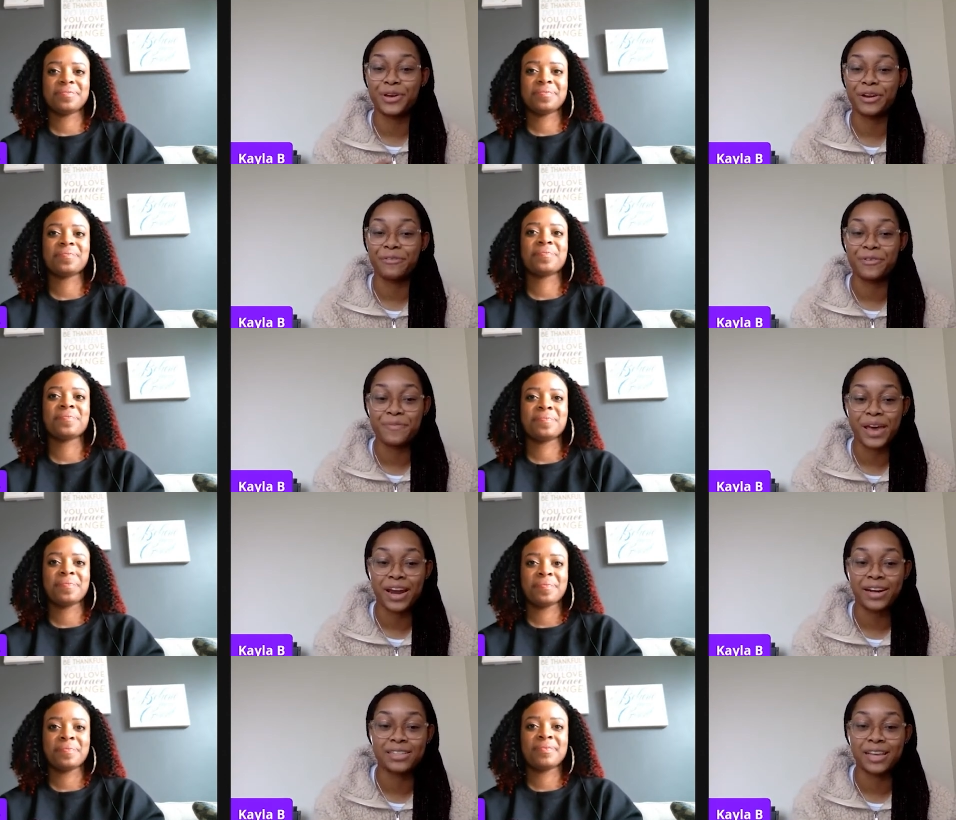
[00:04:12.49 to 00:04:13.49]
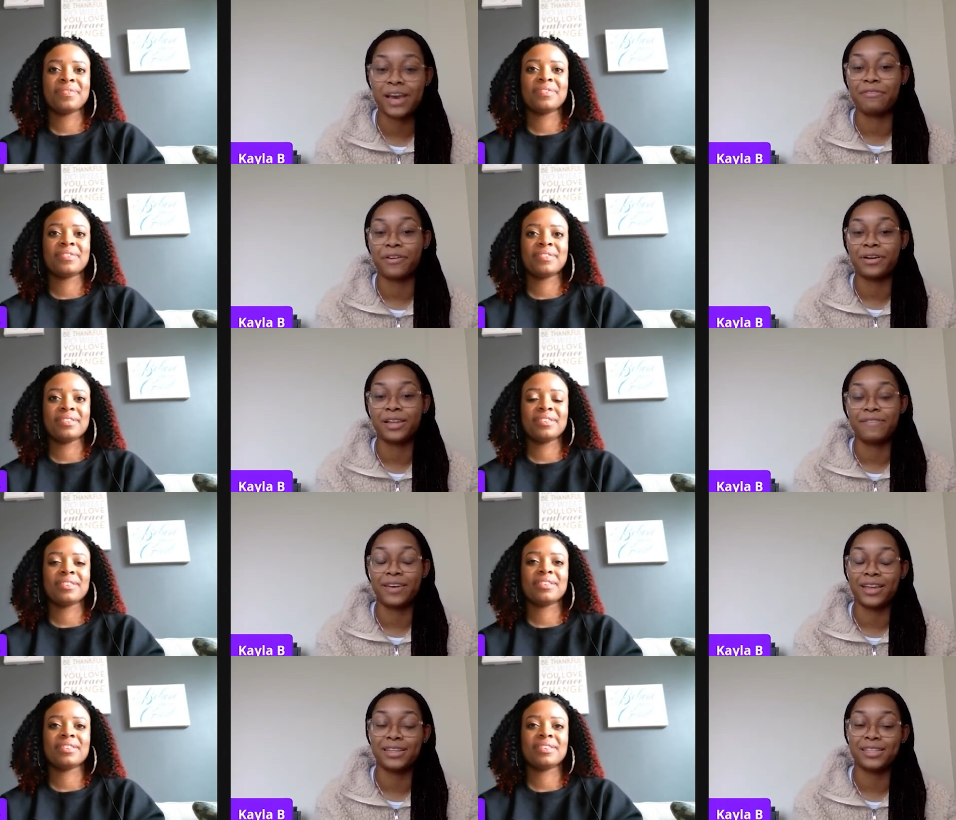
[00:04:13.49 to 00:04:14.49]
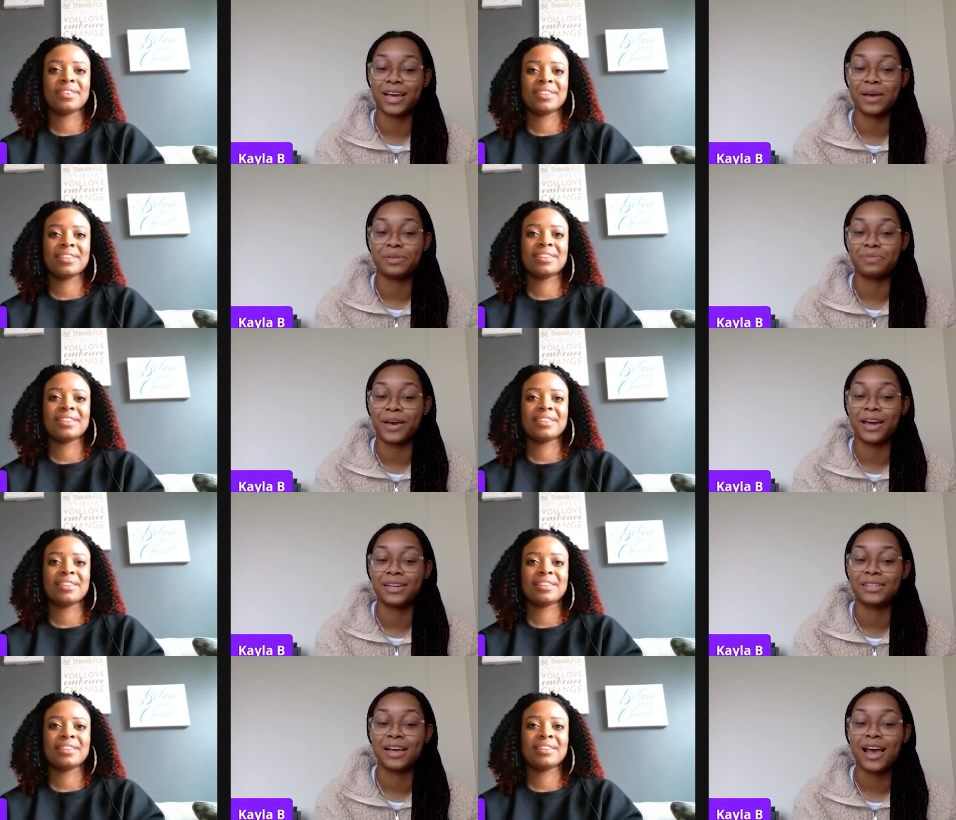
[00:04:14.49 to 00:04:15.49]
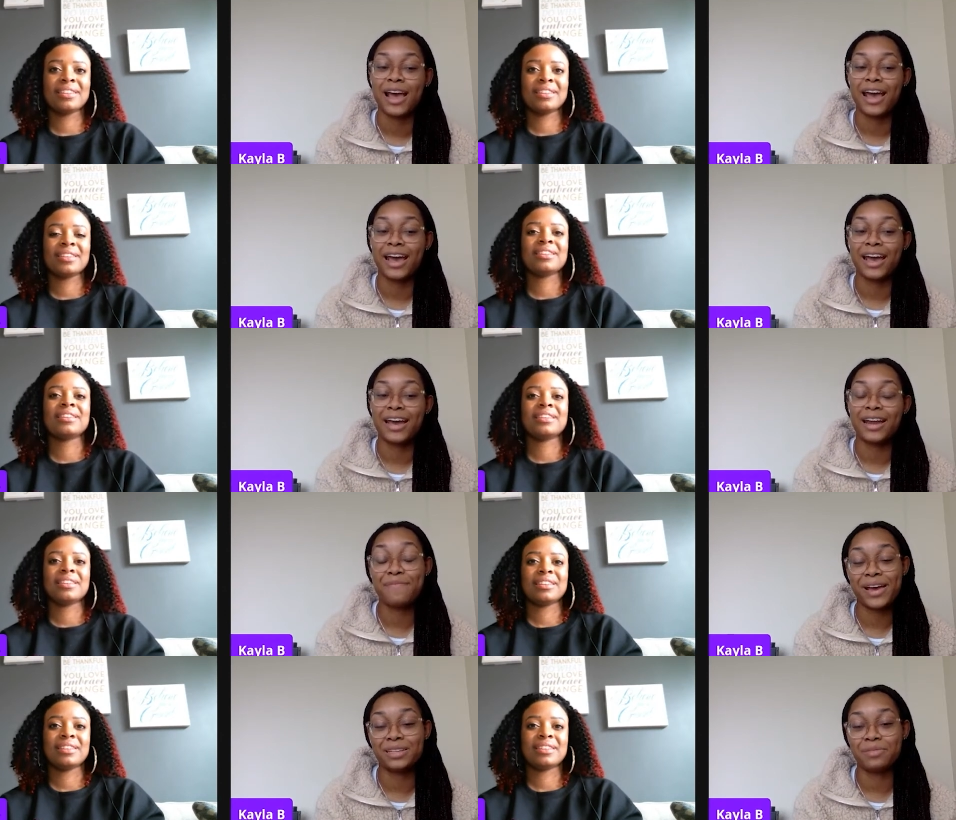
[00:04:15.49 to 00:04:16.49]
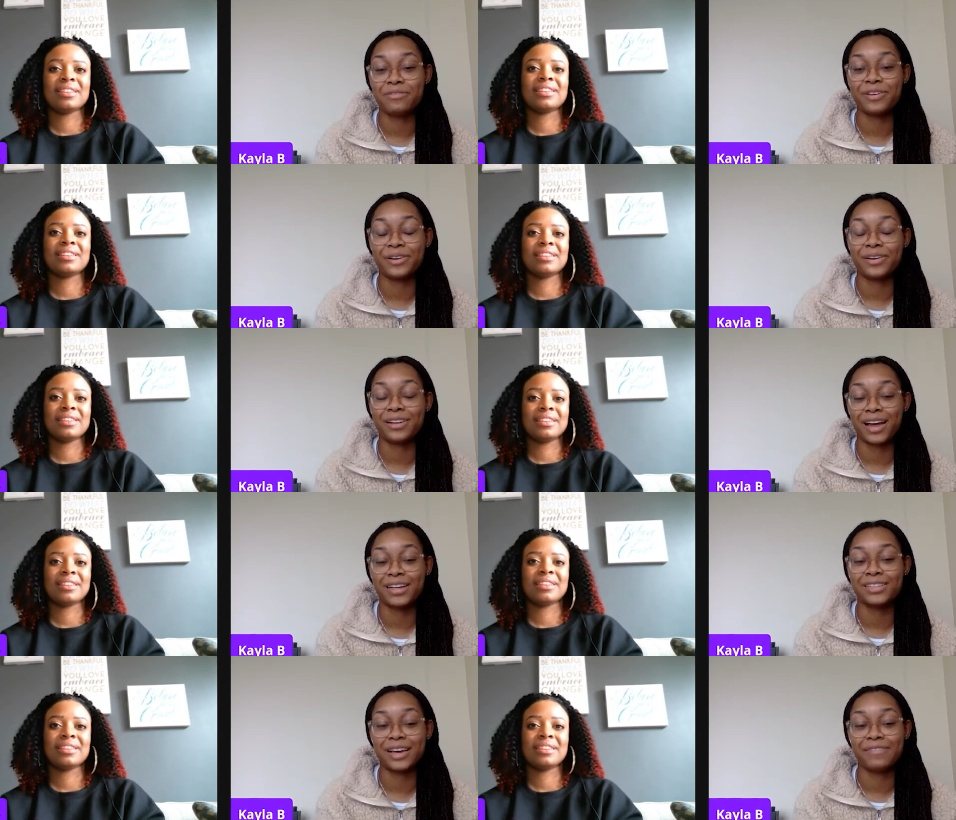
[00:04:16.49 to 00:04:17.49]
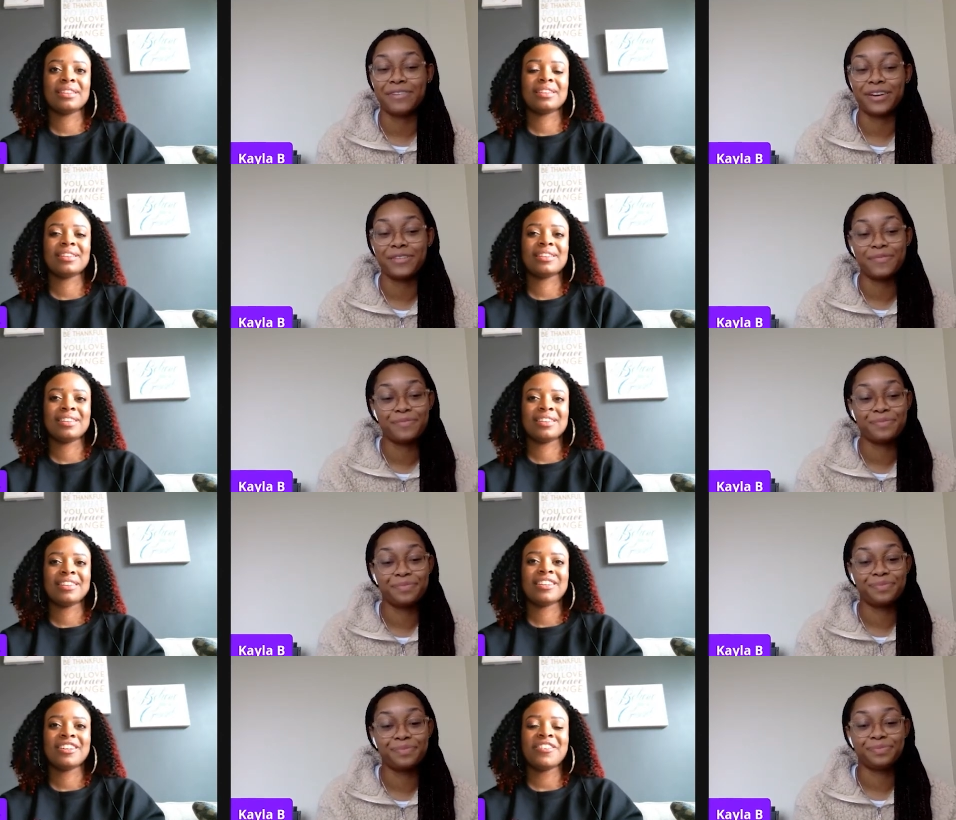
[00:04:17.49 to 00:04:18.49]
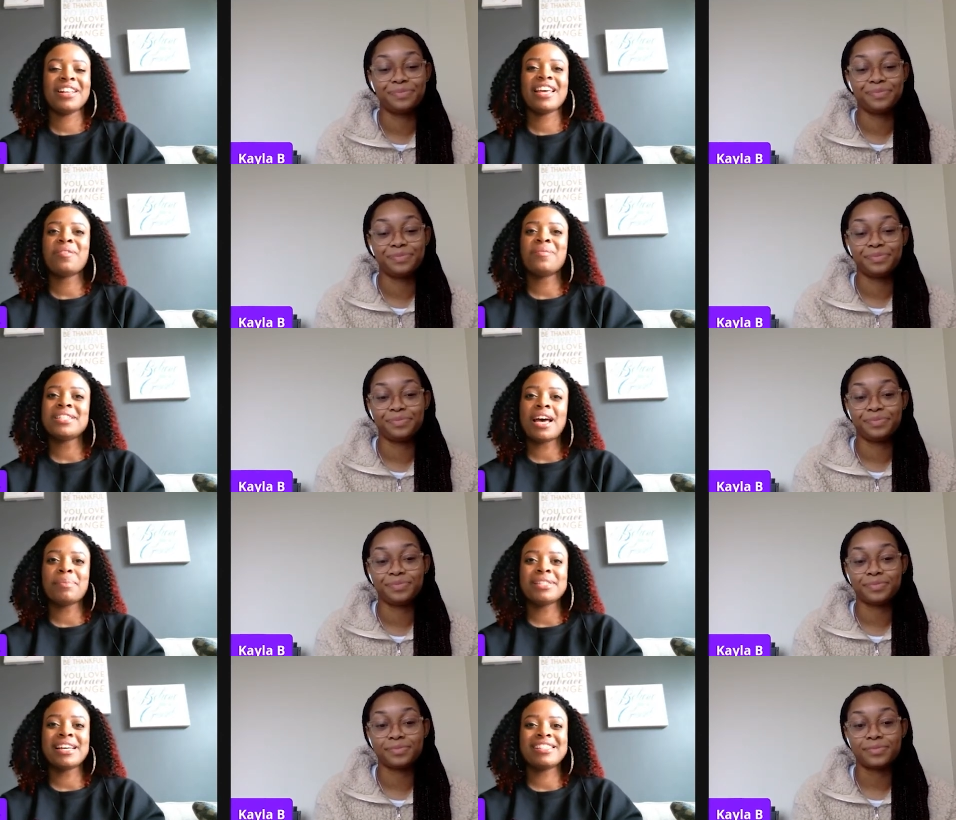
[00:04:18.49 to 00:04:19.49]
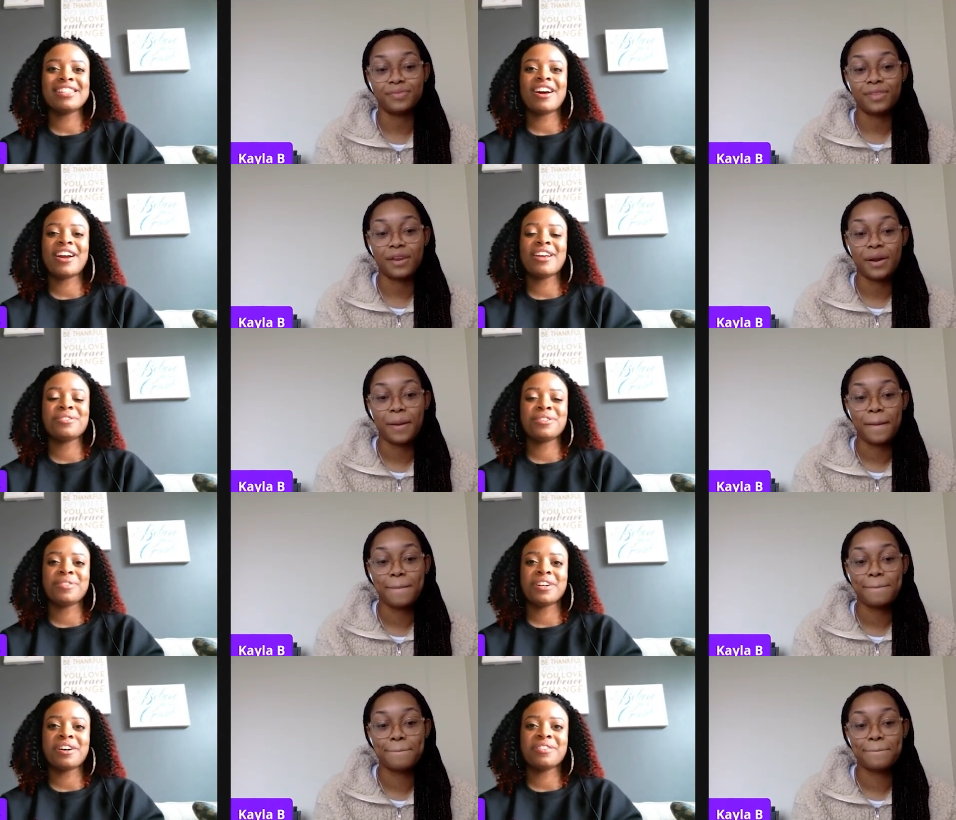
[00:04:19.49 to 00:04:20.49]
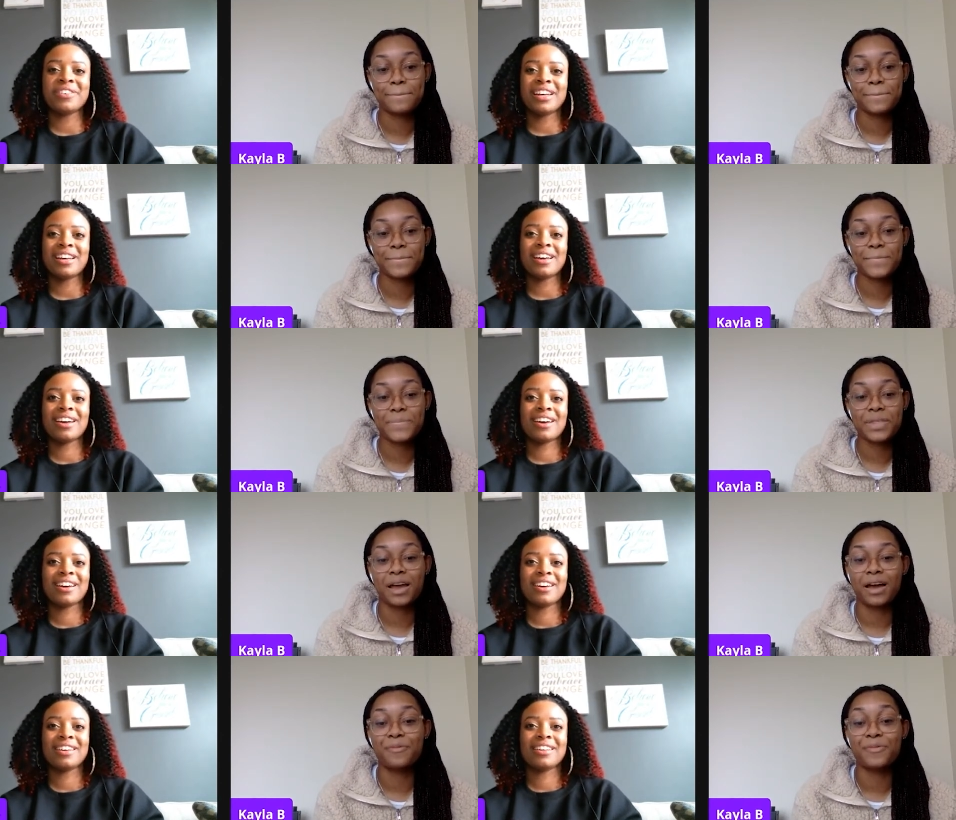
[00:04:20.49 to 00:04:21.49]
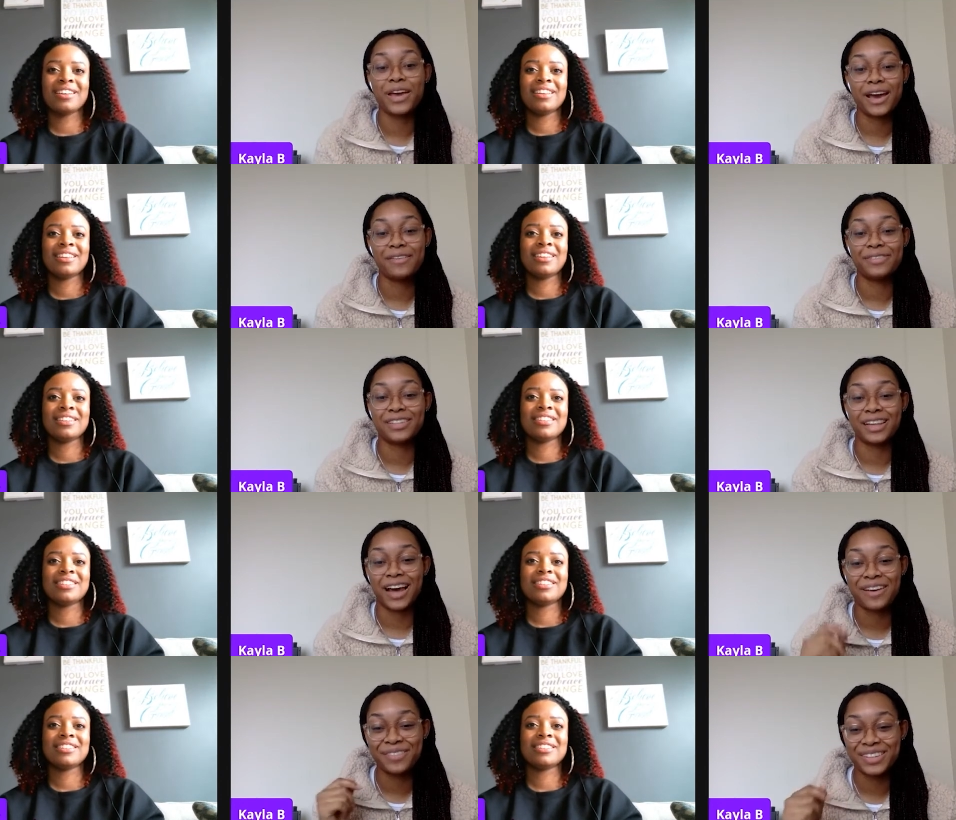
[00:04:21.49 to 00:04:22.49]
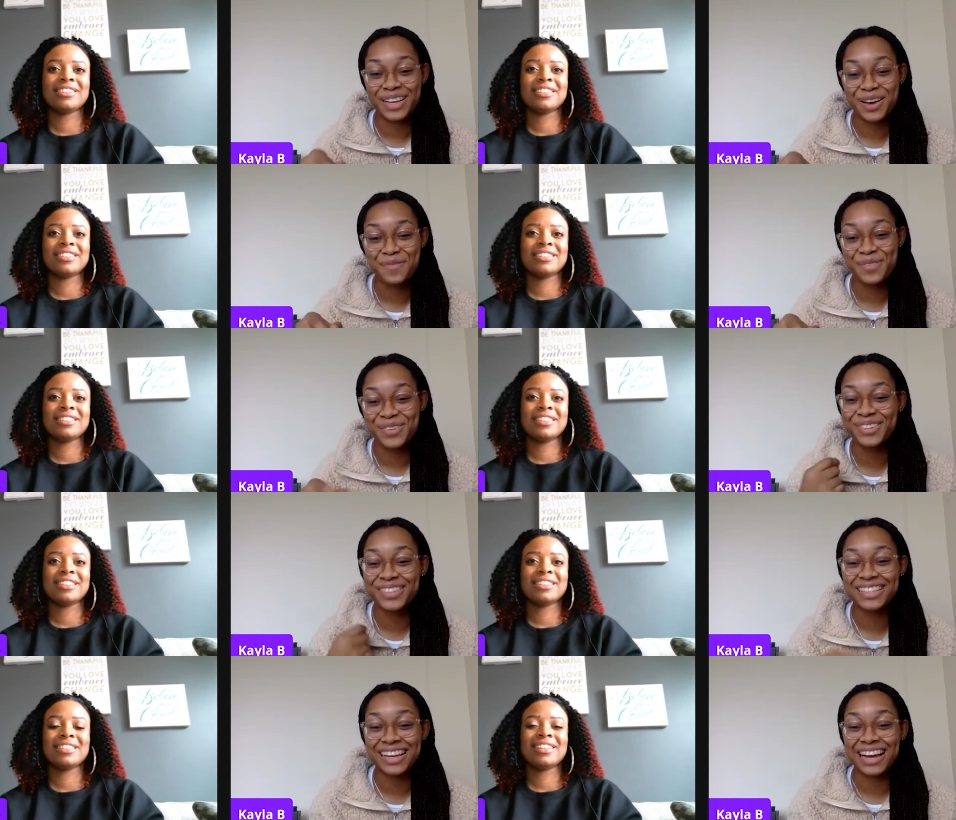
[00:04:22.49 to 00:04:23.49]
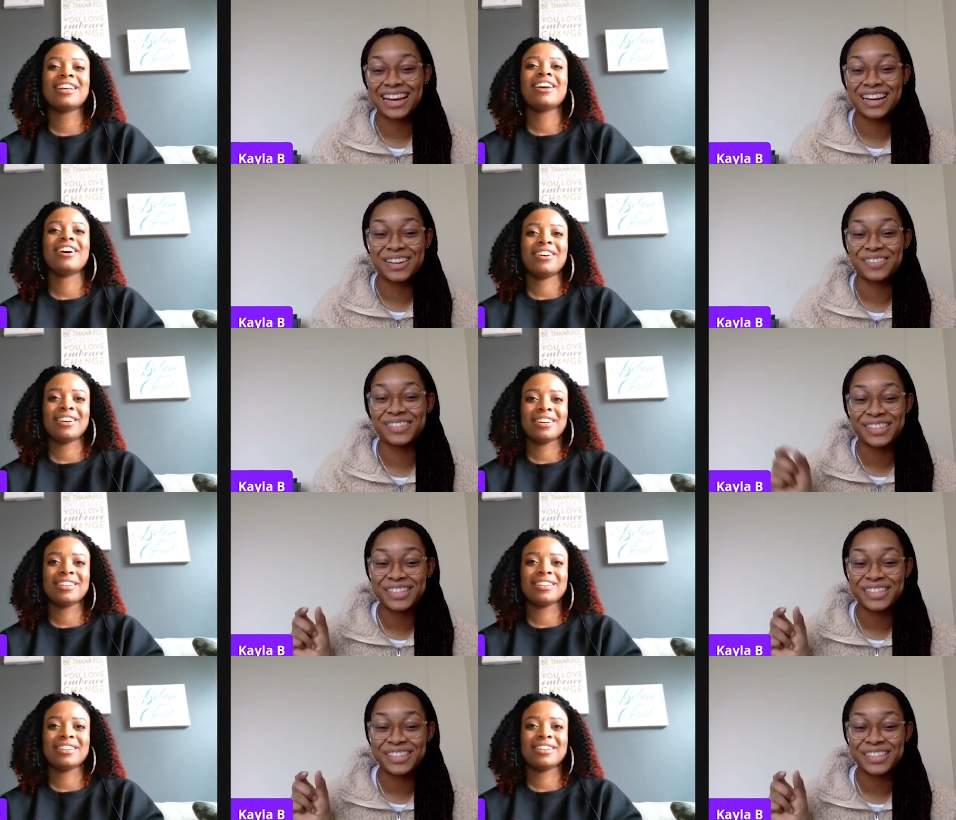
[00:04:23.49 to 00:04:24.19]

Speaker 1: you and your roommate are safe while living in the same space. And it makes me feel a lot safer.
Speaker 2: Really? And what type of testing are they doing for COVID?
Speaker 1: Um, we have saliva samples and